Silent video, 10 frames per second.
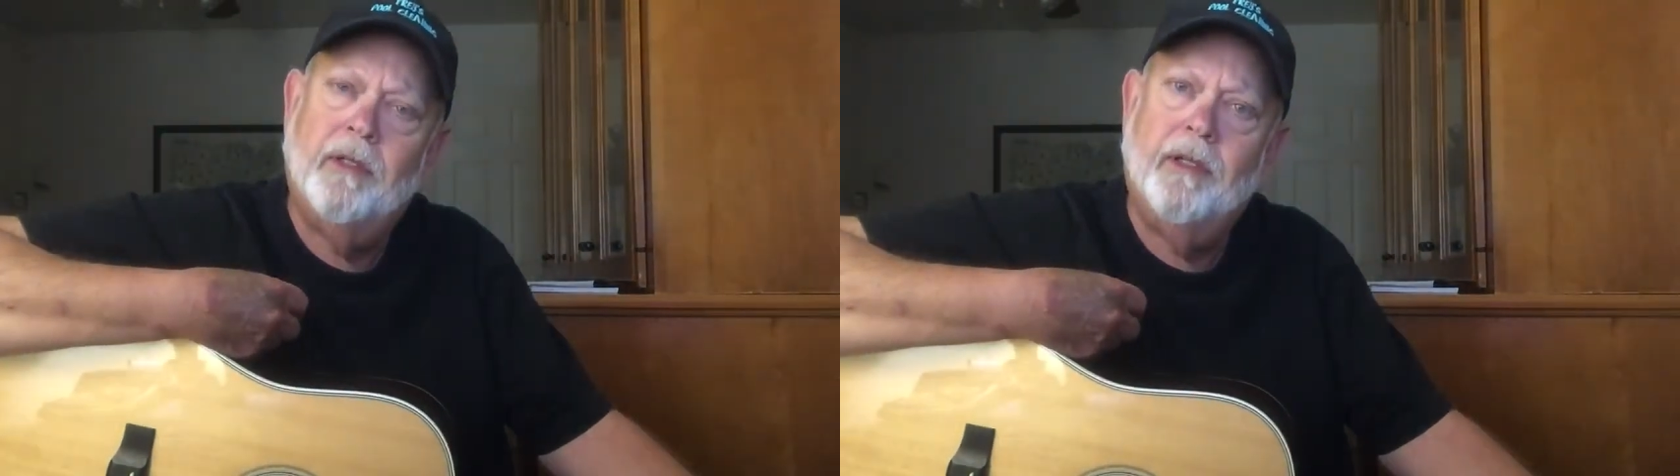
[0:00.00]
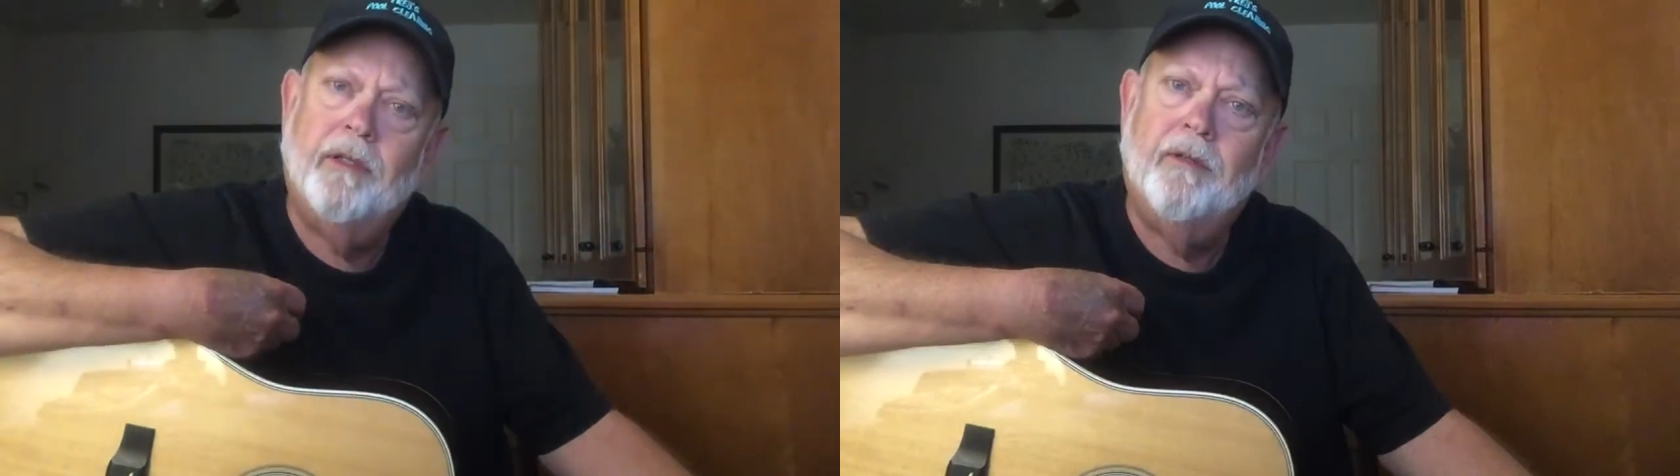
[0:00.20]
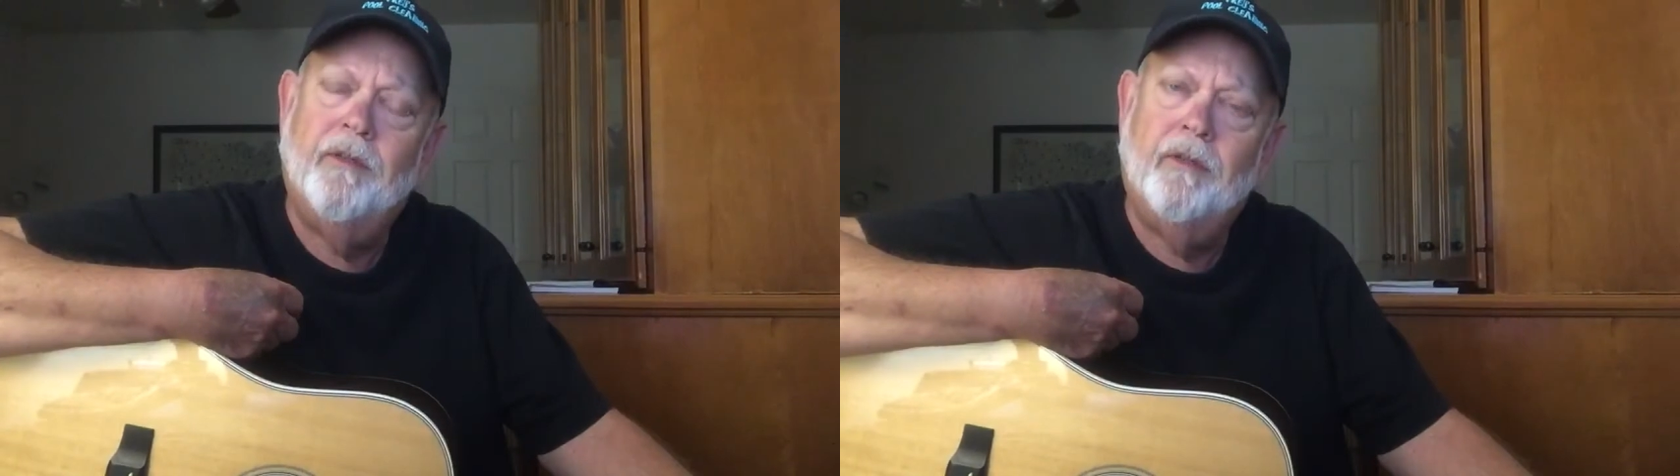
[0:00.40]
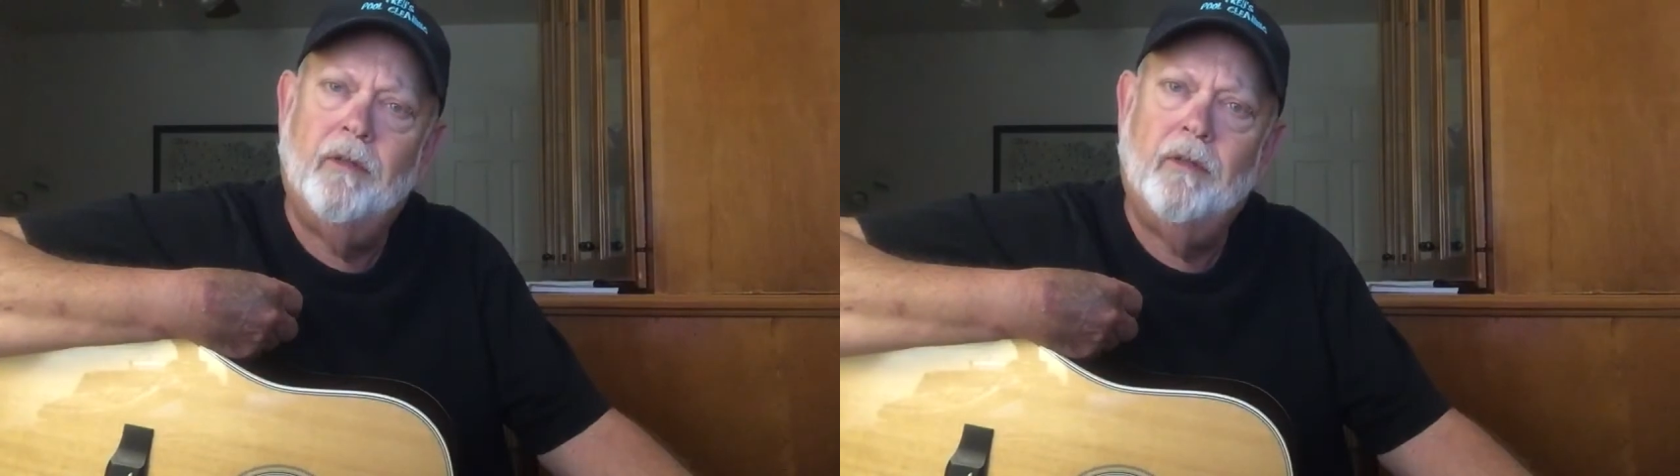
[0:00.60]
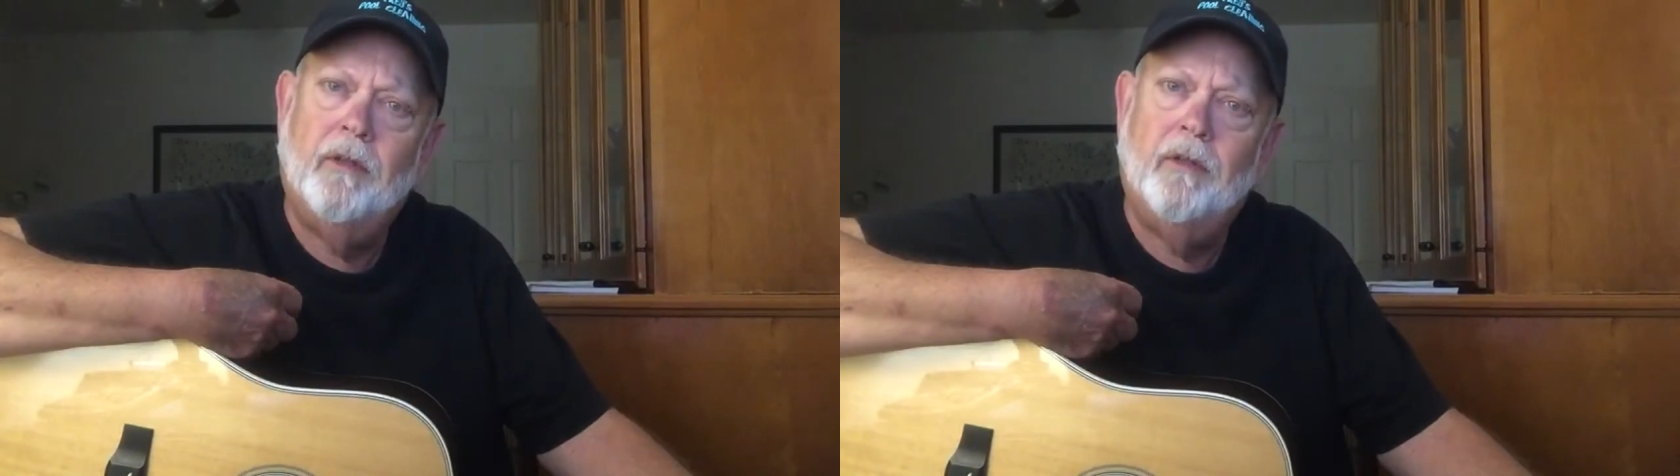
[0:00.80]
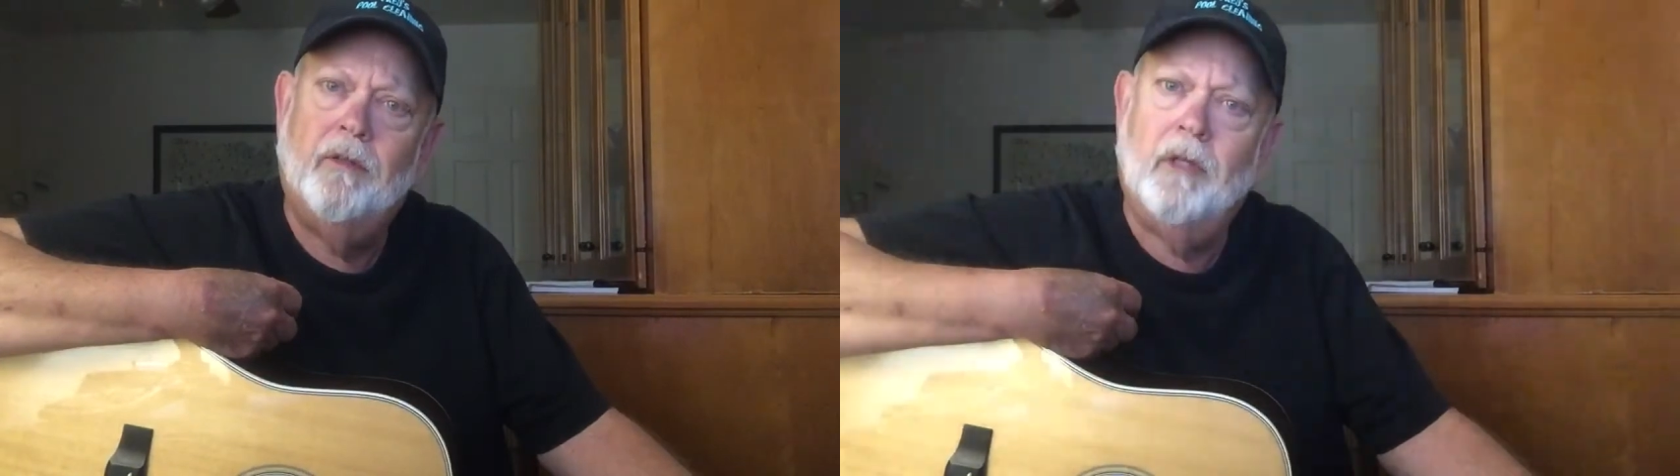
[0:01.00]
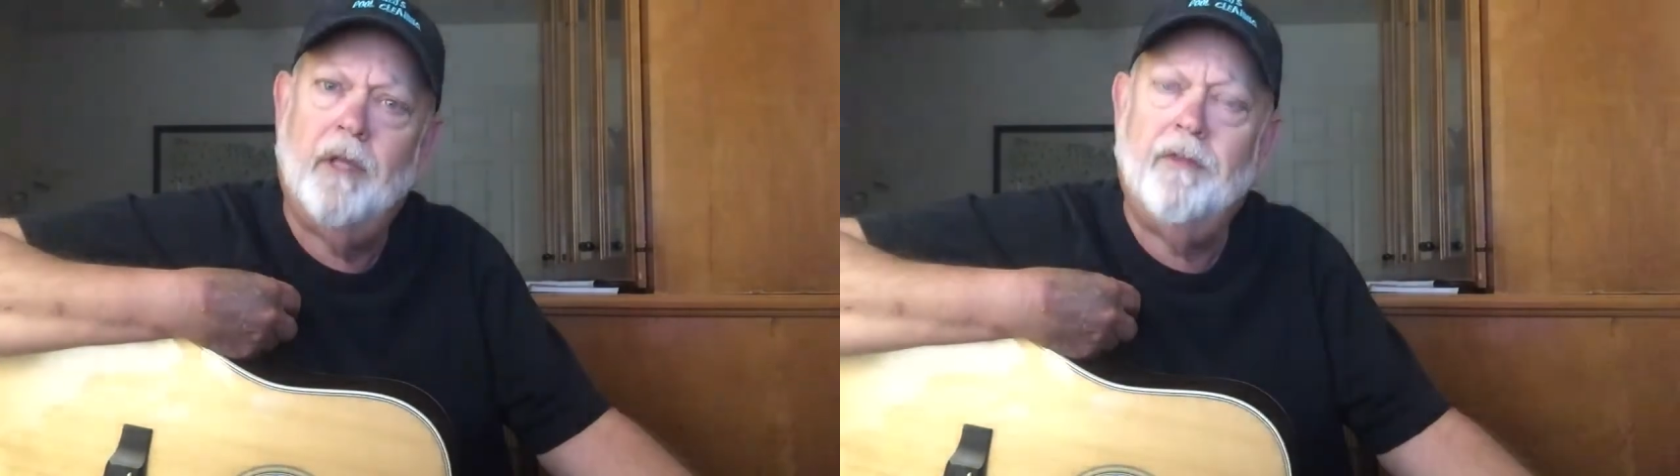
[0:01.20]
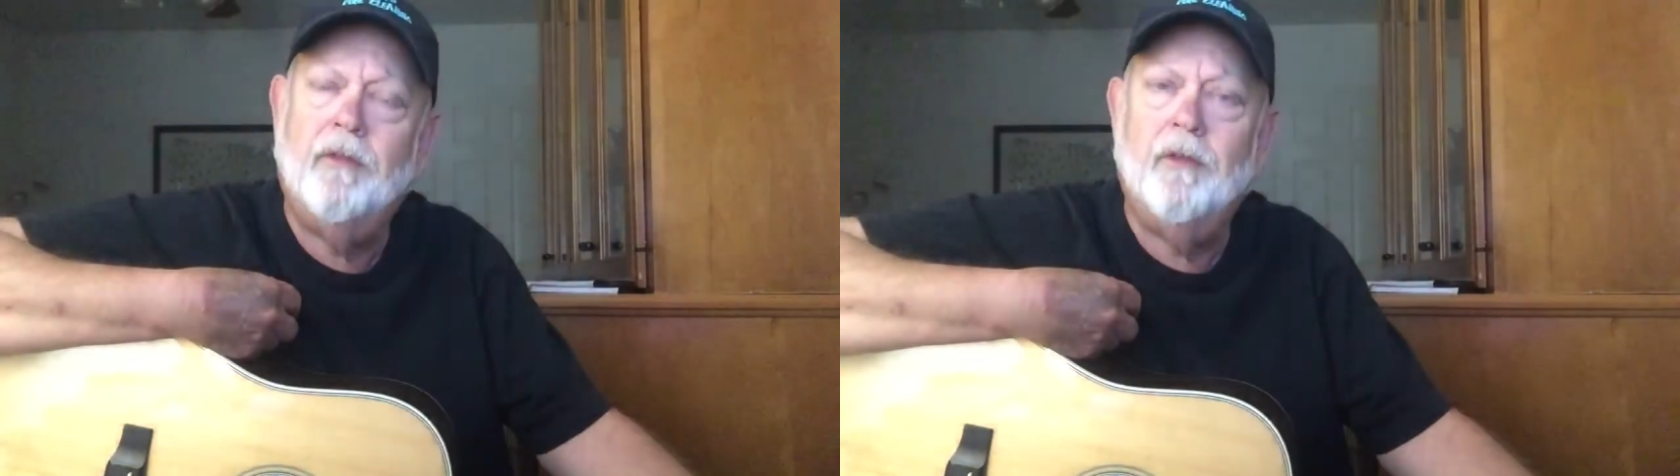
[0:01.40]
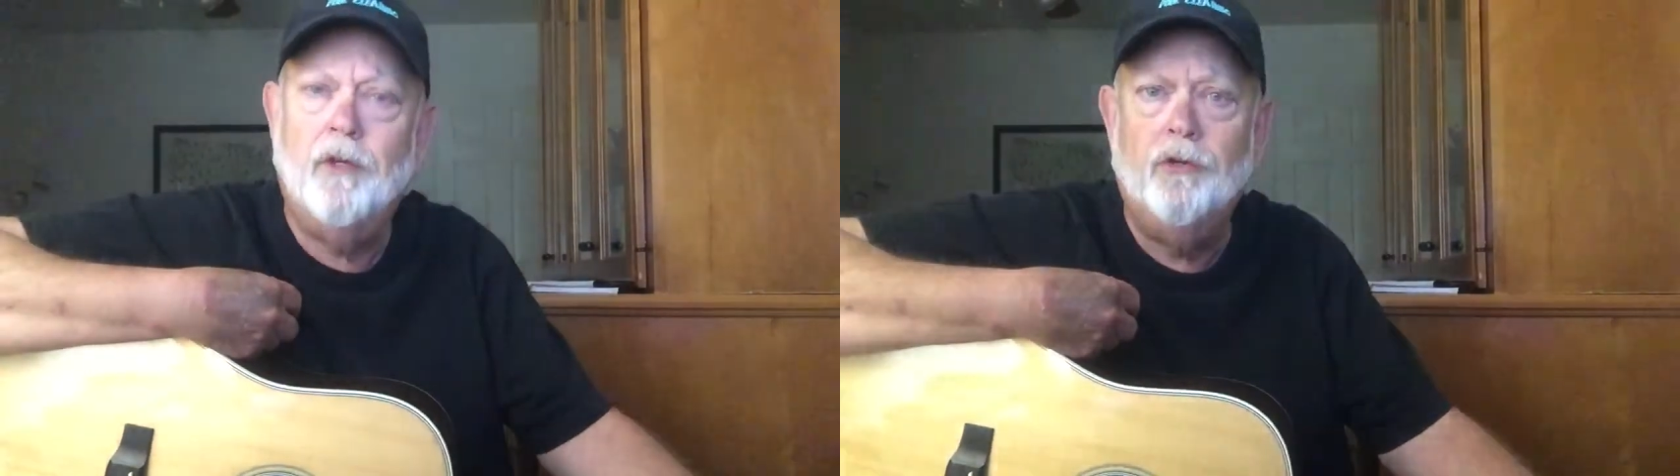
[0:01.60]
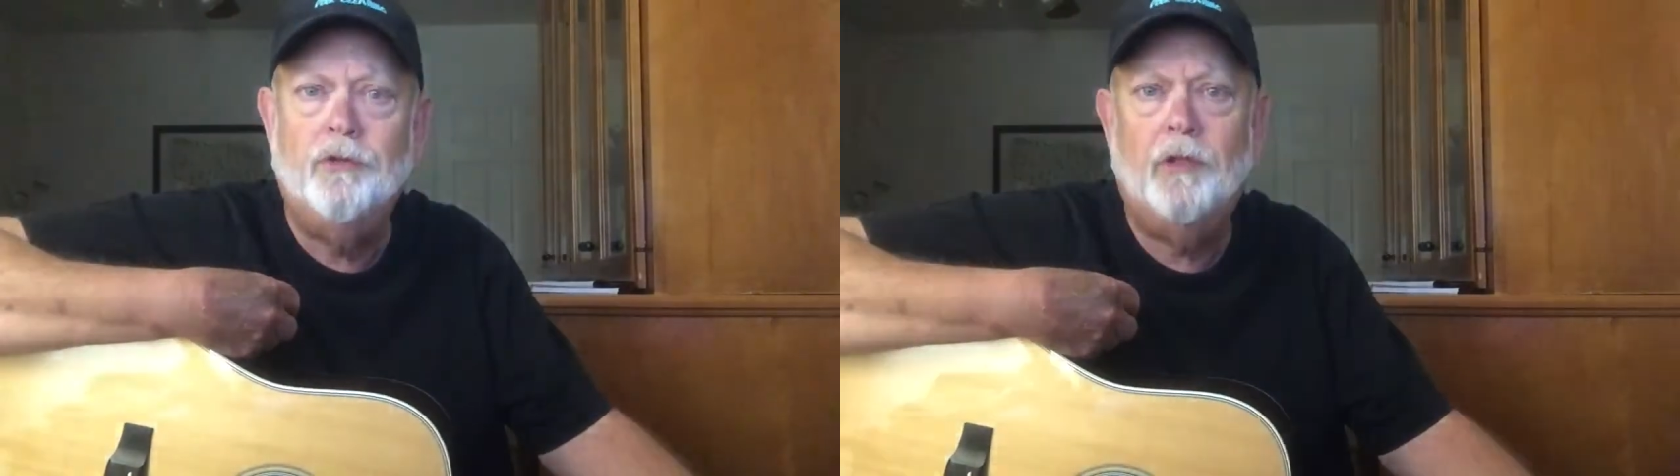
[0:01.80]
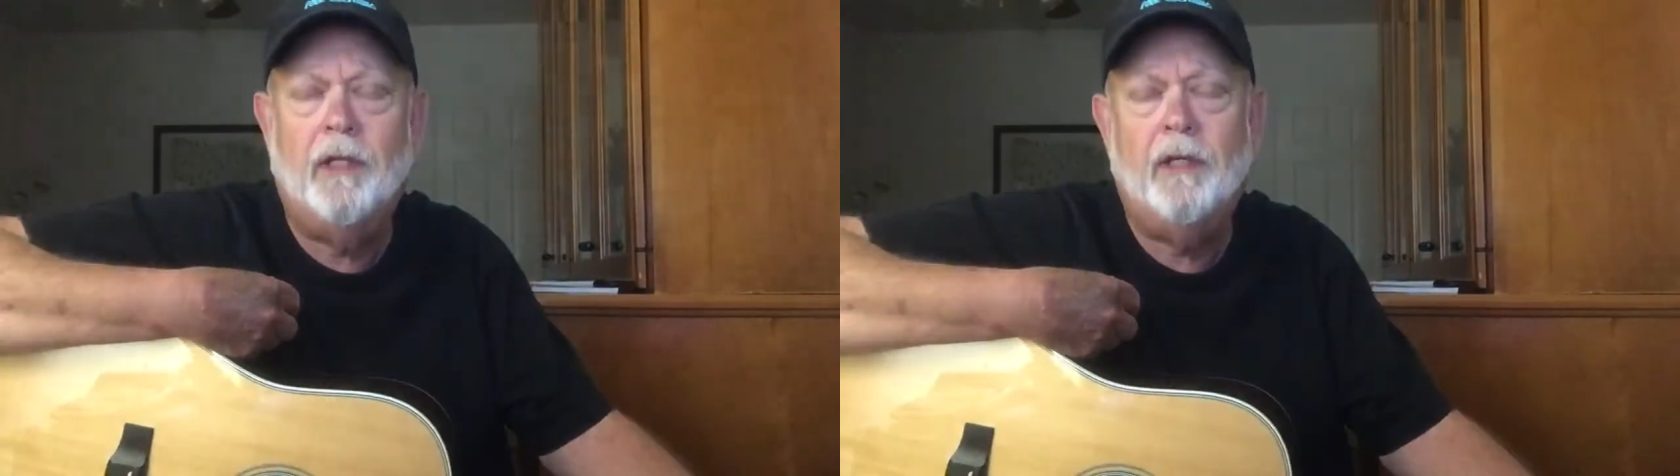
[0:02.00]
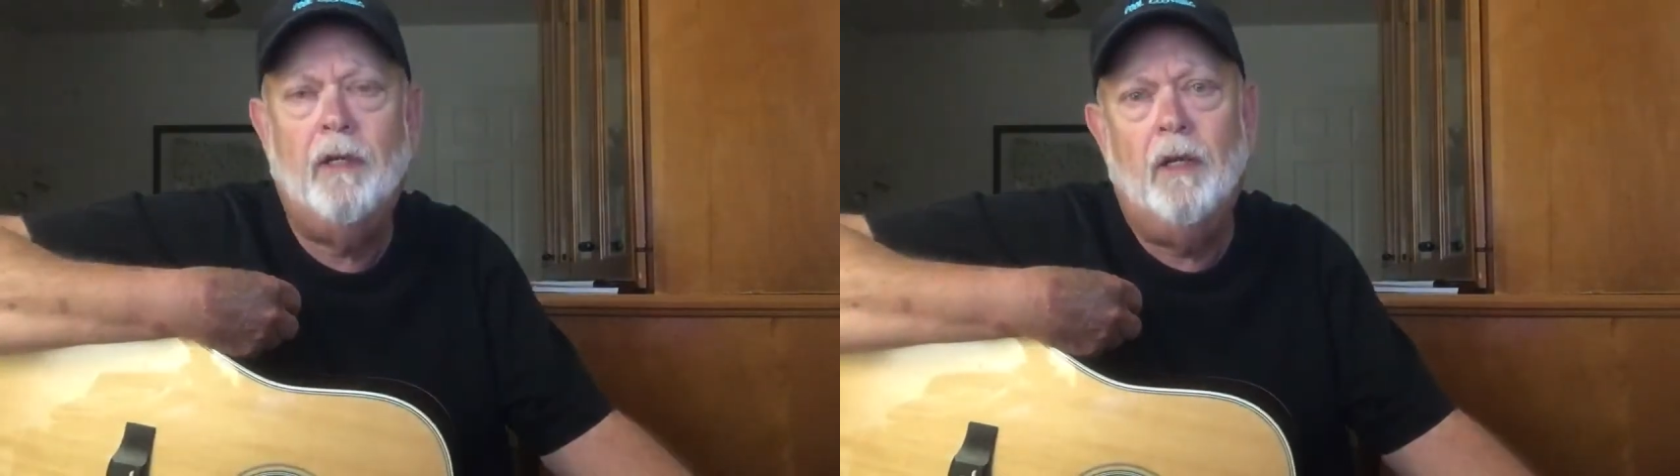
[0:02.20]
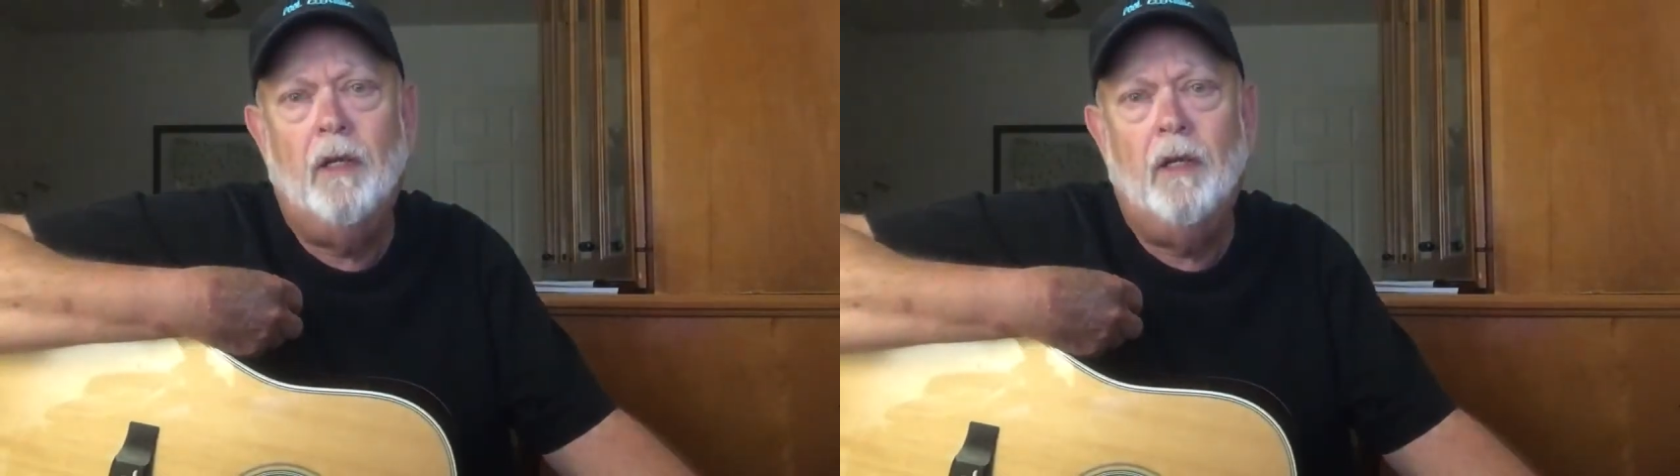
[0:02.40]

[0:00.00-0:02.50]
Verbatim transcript: and got the news that